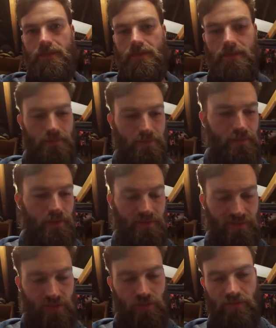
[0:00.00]
the
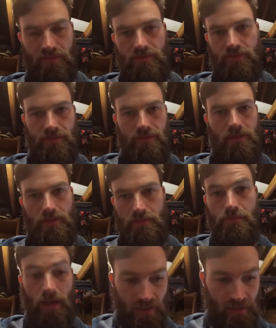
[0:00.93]
sort of as
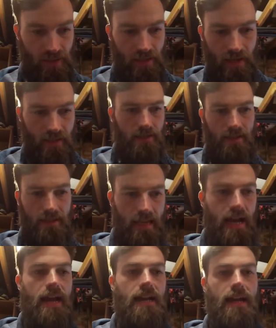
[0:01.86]
much of that as I
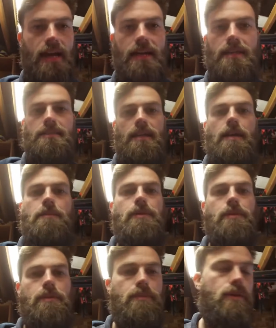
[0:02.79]
can ASAP,
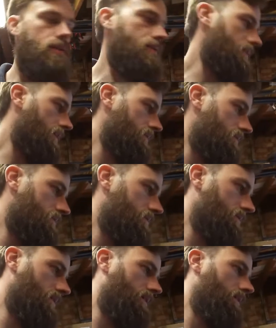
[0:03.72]
because
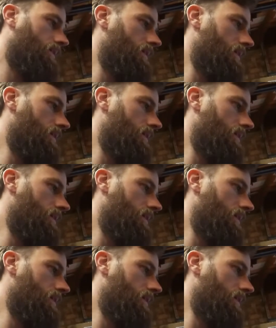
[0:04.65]
that's, you know,